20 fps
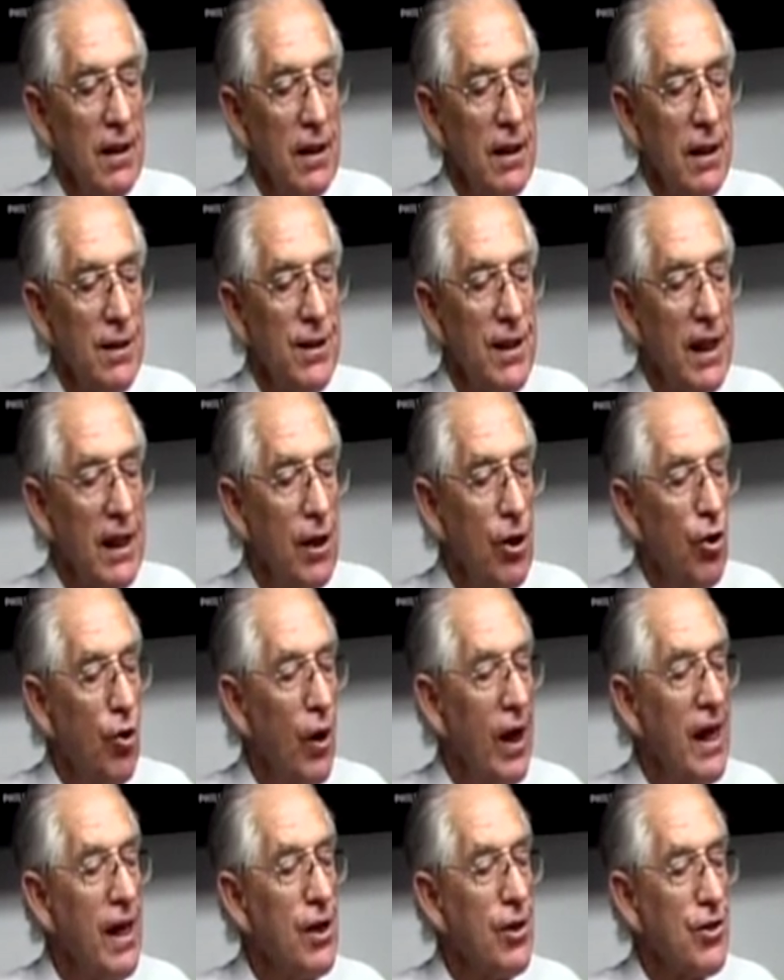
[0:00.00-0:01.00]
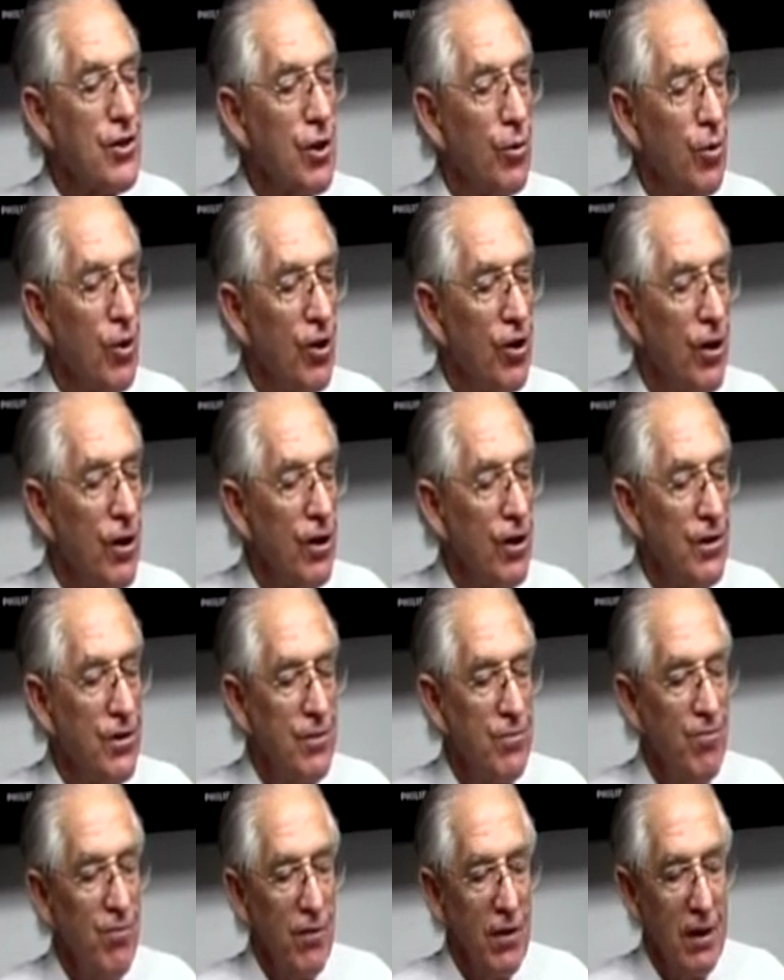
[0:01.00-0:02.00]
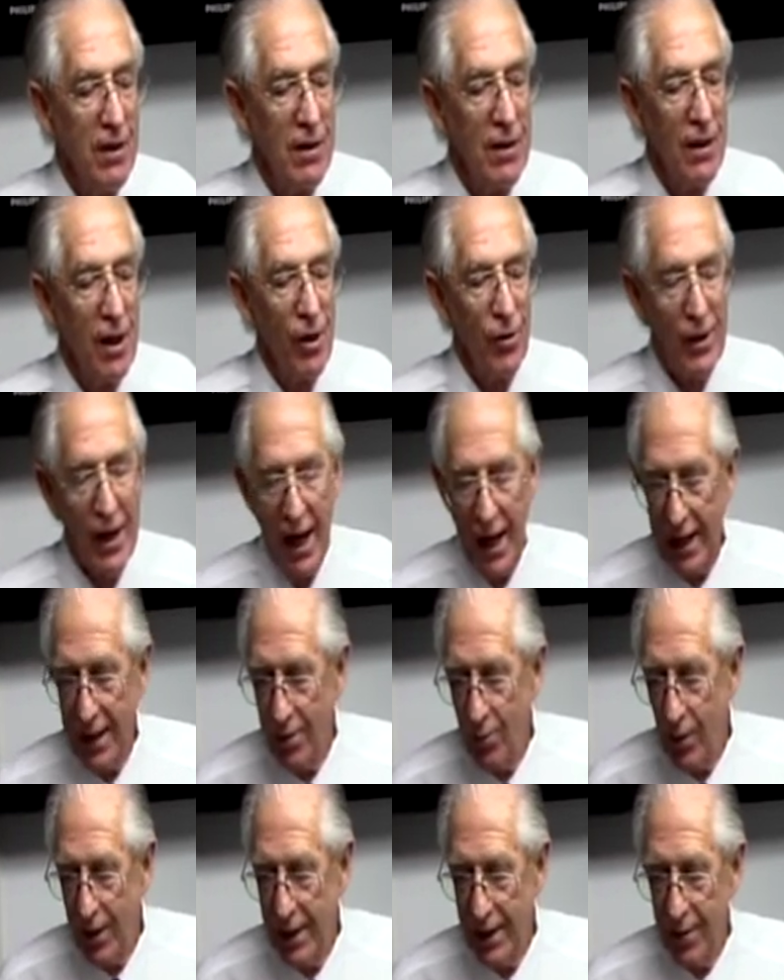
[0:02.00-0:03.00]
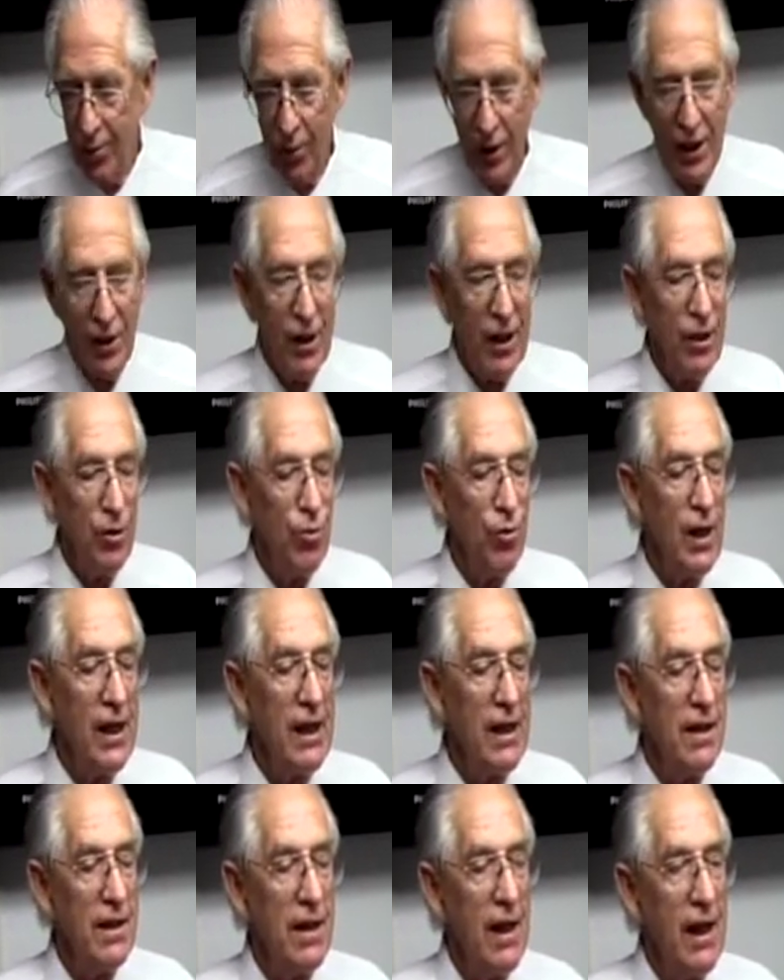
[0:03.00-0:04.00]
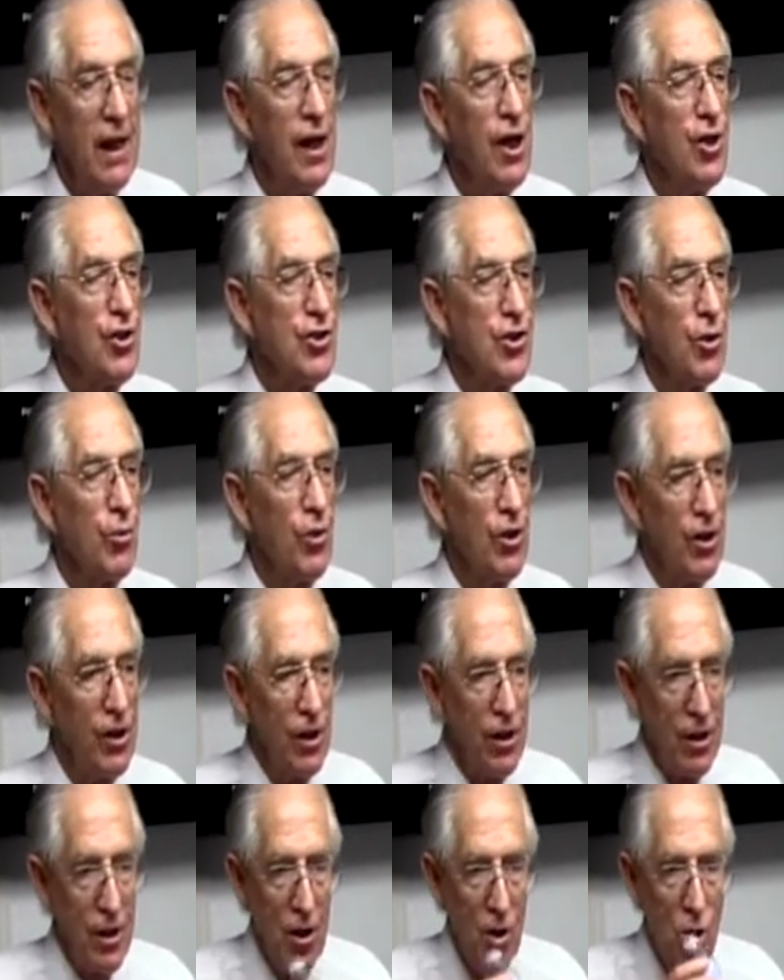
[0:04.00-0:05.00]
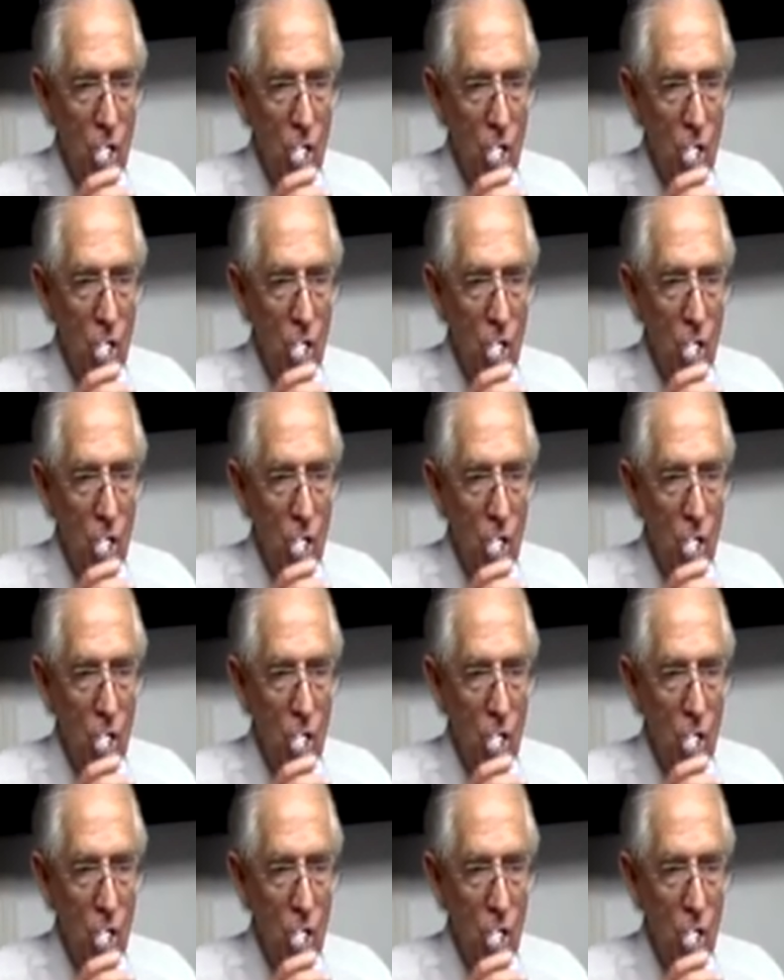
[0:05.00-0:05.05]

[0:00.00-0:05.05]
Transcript: is he who hears the word. Okay, when he hears the word,